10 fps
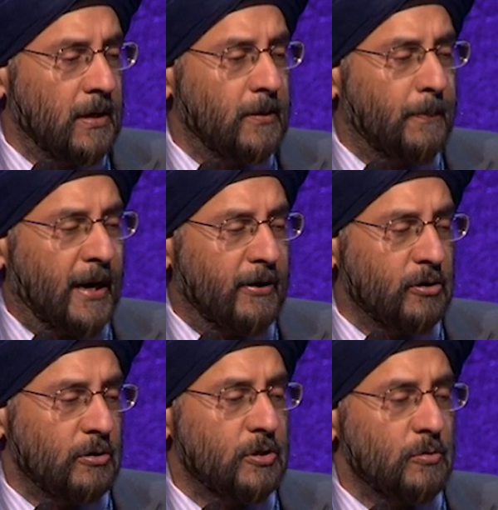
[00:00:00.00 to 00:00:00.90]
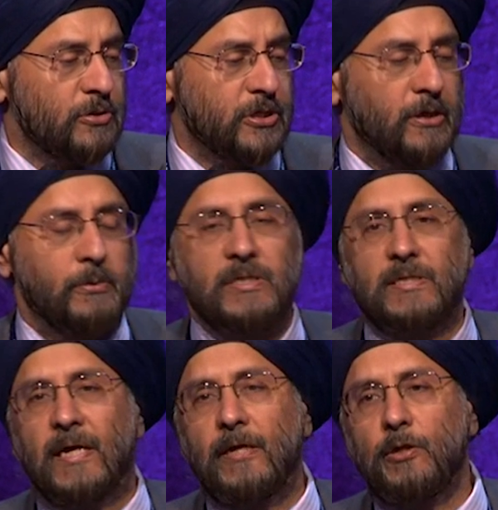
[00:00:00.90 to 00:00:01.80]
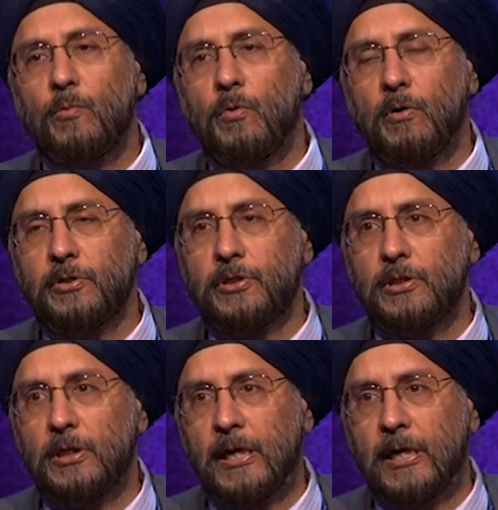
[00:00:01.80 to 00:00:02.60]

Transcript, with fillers: The paradox also is that you want